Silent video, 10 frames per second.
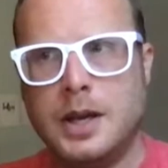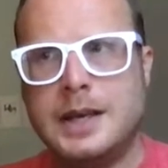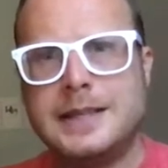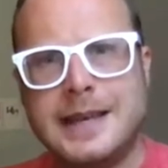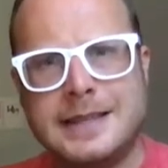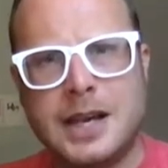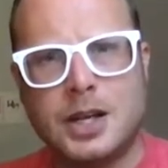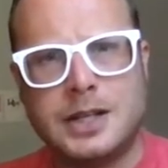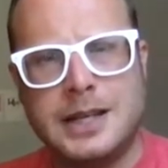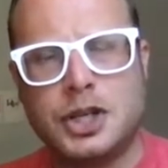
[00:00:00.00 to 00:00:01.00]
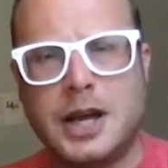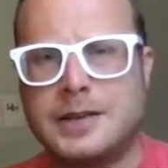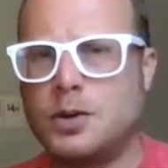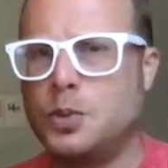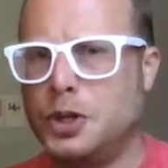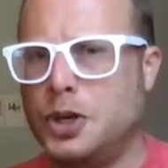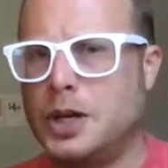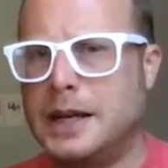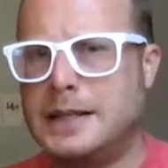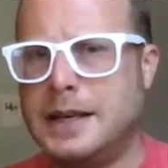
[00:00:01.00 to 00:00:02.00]
Sounds like the teacher has a really good
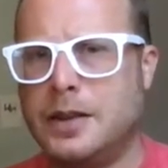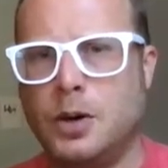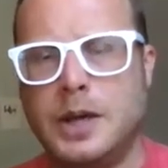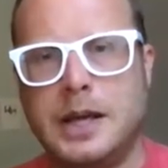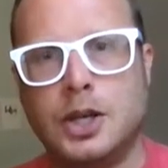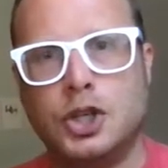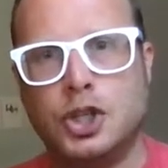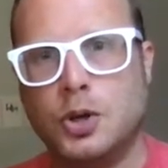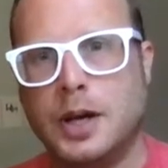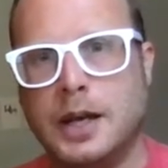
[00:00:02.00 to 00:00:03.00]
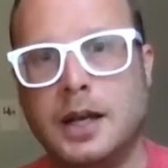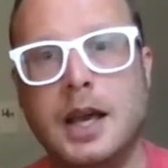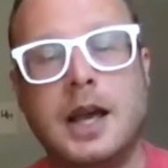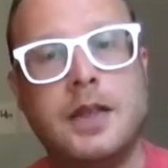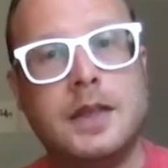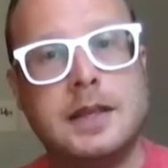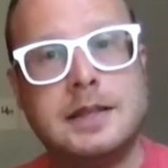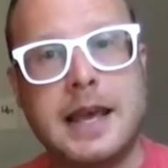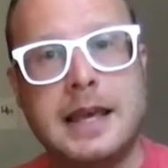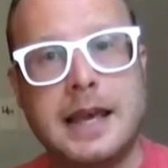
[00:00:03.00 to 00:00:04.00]
idea, though. He can join the
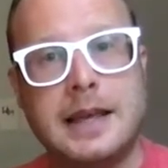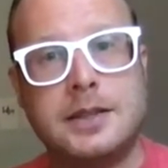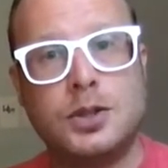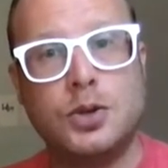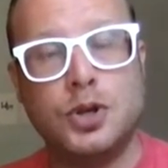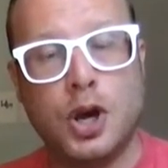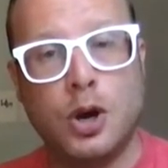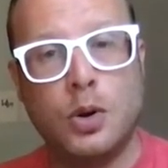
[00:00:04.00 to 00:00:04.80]
Say Yes to No